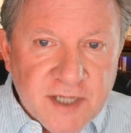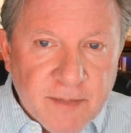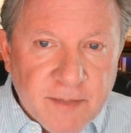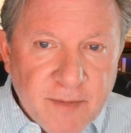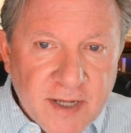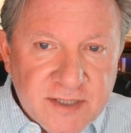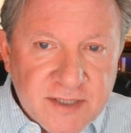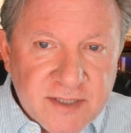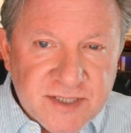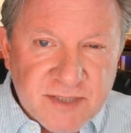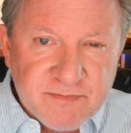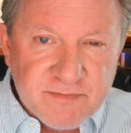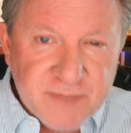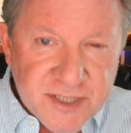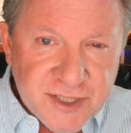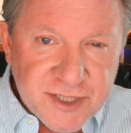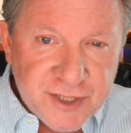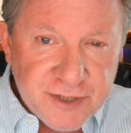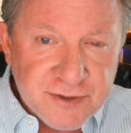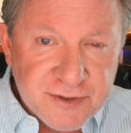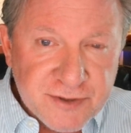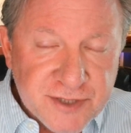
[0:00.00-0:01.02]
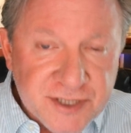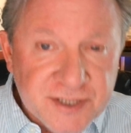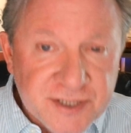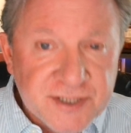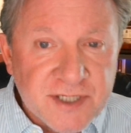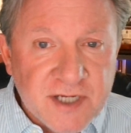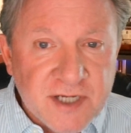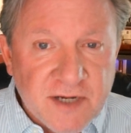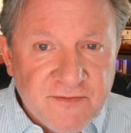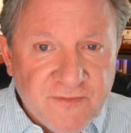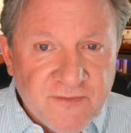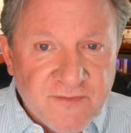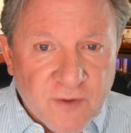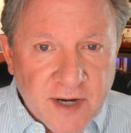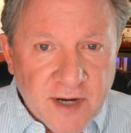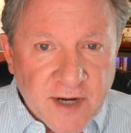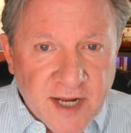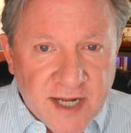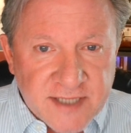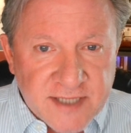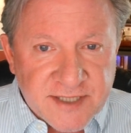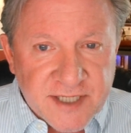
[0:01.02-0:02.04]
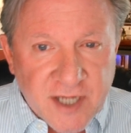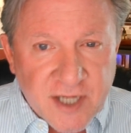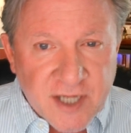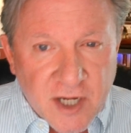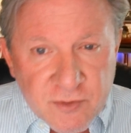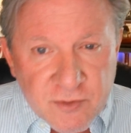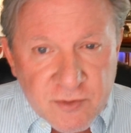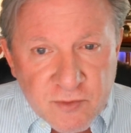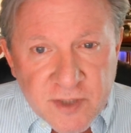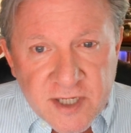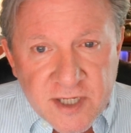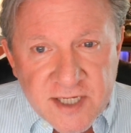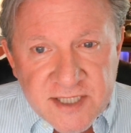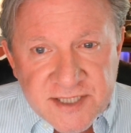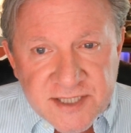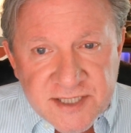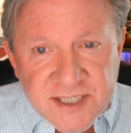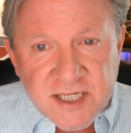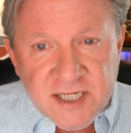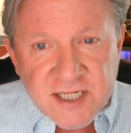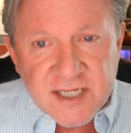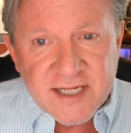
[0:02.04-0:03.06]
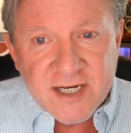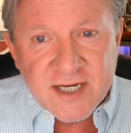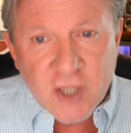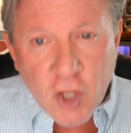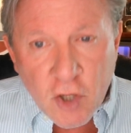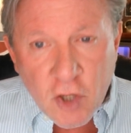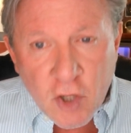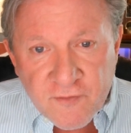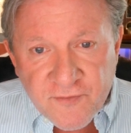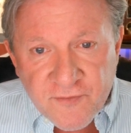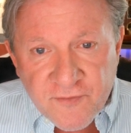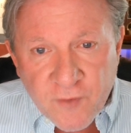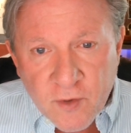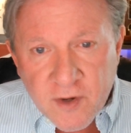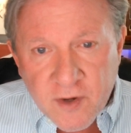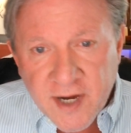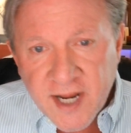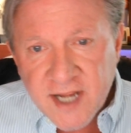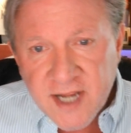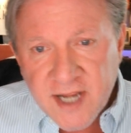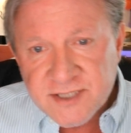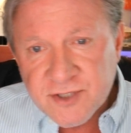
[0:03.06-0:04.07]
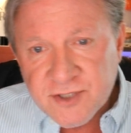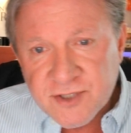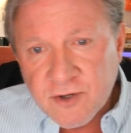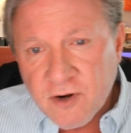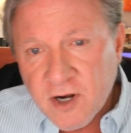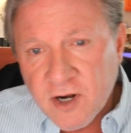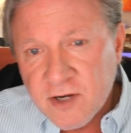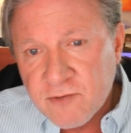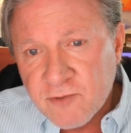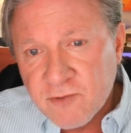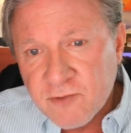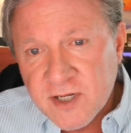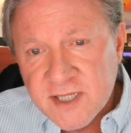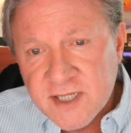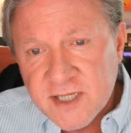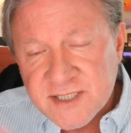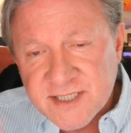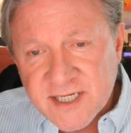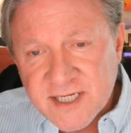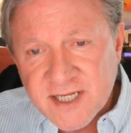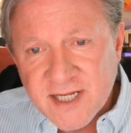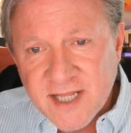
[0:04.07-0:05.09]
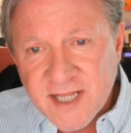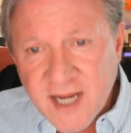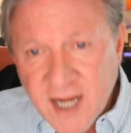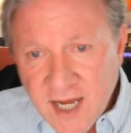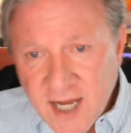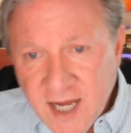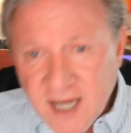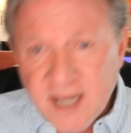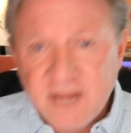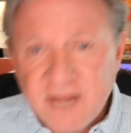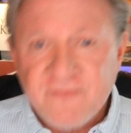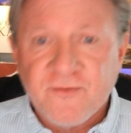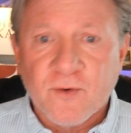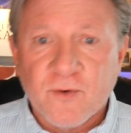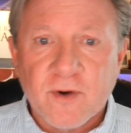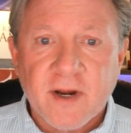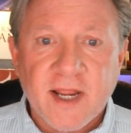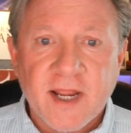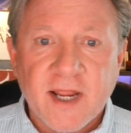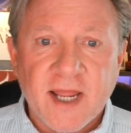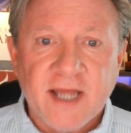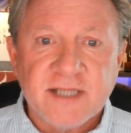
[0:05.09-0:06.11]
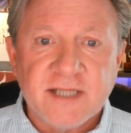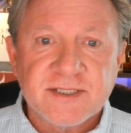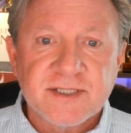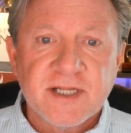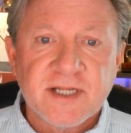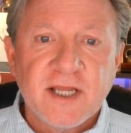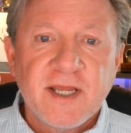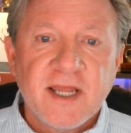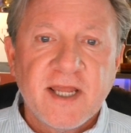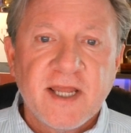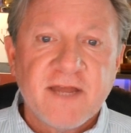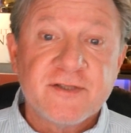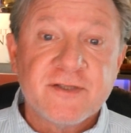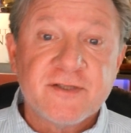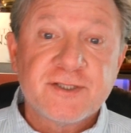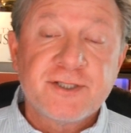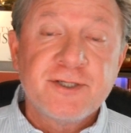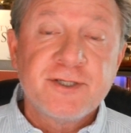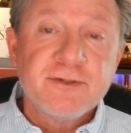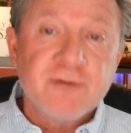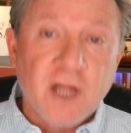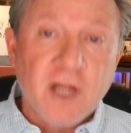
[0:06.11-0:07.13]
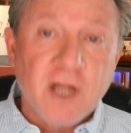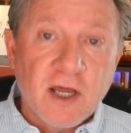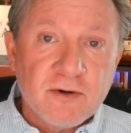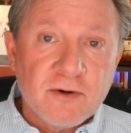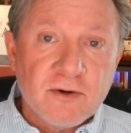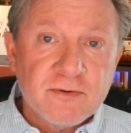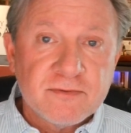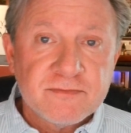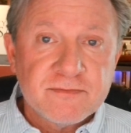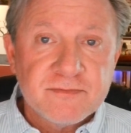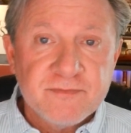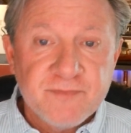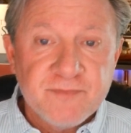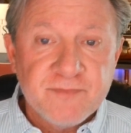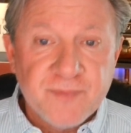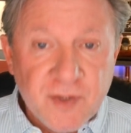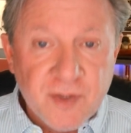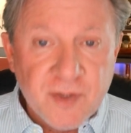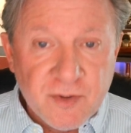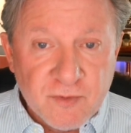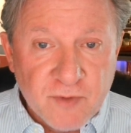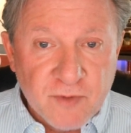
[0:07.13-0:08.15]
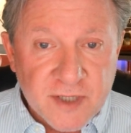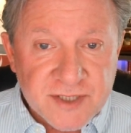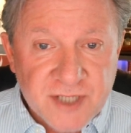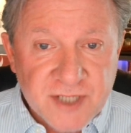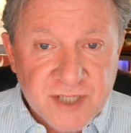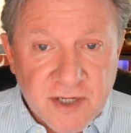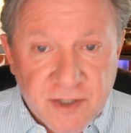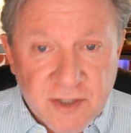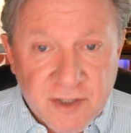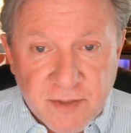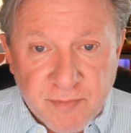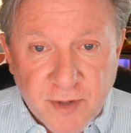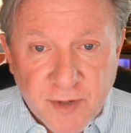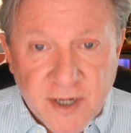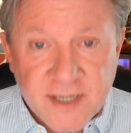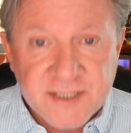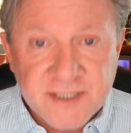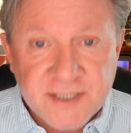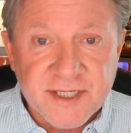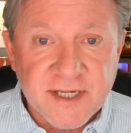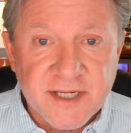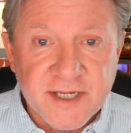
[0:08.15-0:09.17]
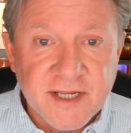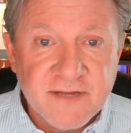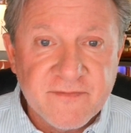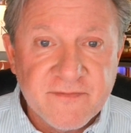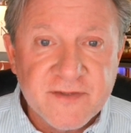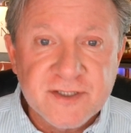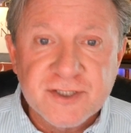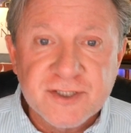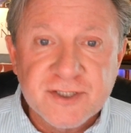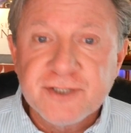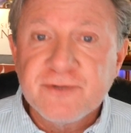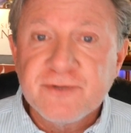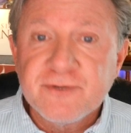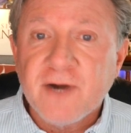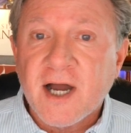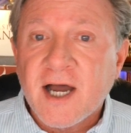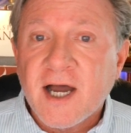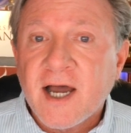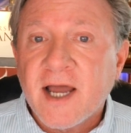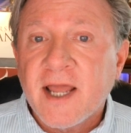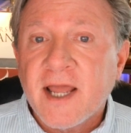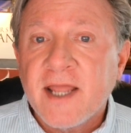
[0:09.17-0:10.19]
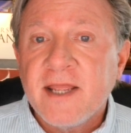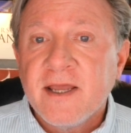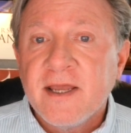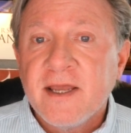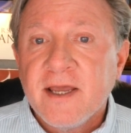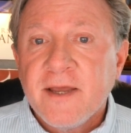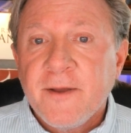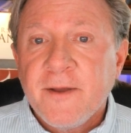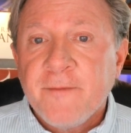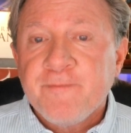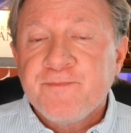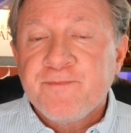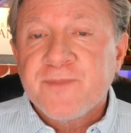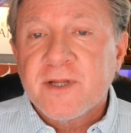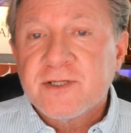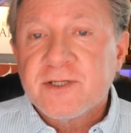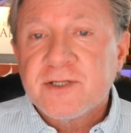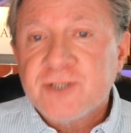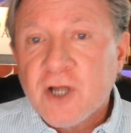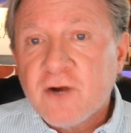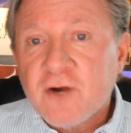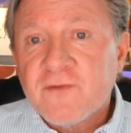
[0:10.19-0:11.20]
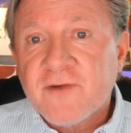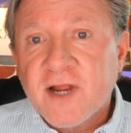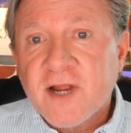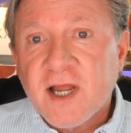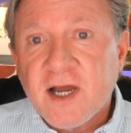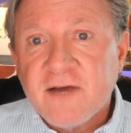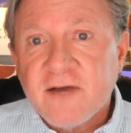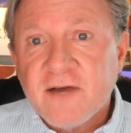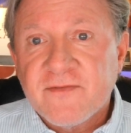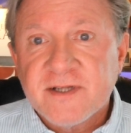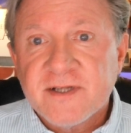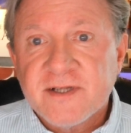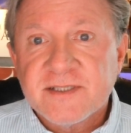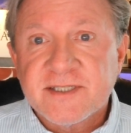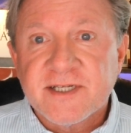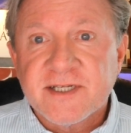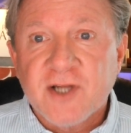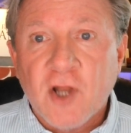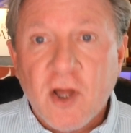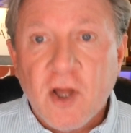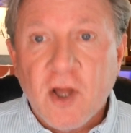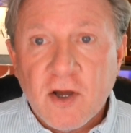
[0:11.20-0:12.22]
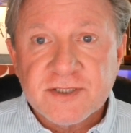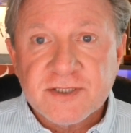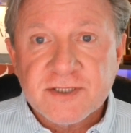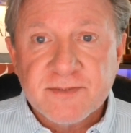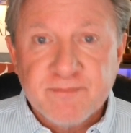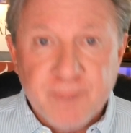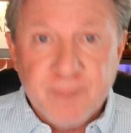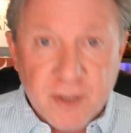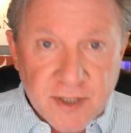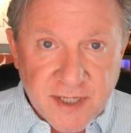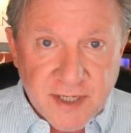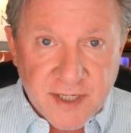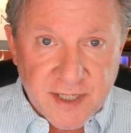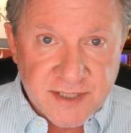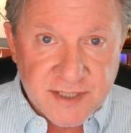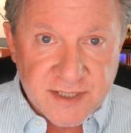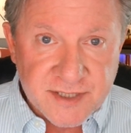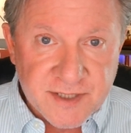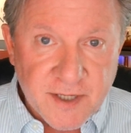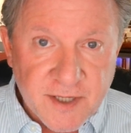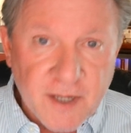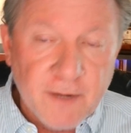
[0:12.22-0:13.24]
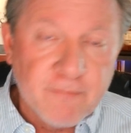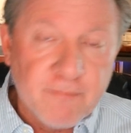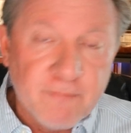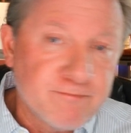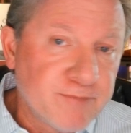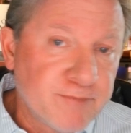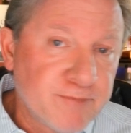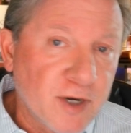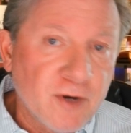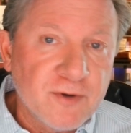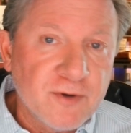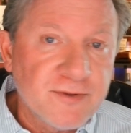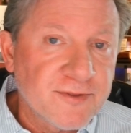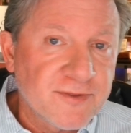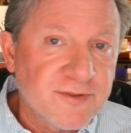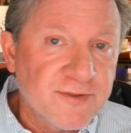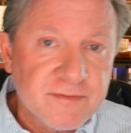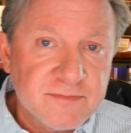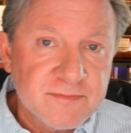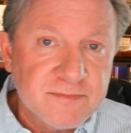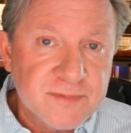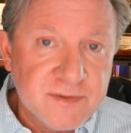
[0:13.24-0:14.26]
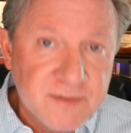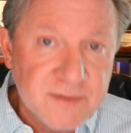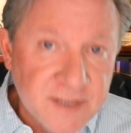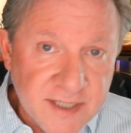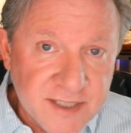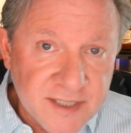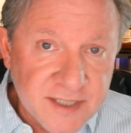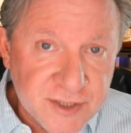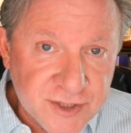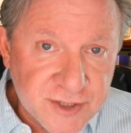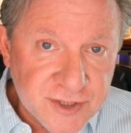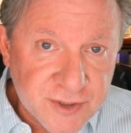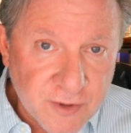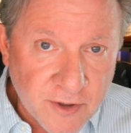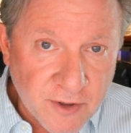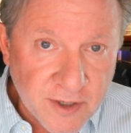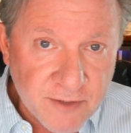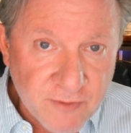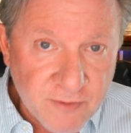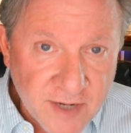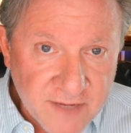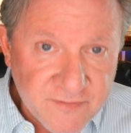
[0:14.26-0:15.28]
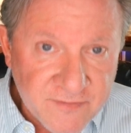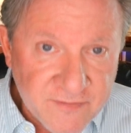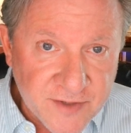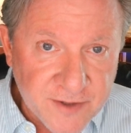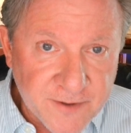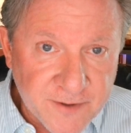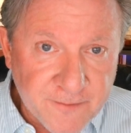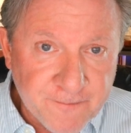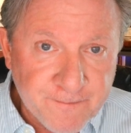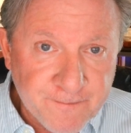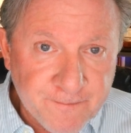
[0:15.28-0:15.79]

about some misuses of forecasting: unrealistically low forecasts or unrealistically high forecasts. If it's too low, you risk underpricing. If it's too high, there's overconfidence and lost bookings. Both can destroy revenue.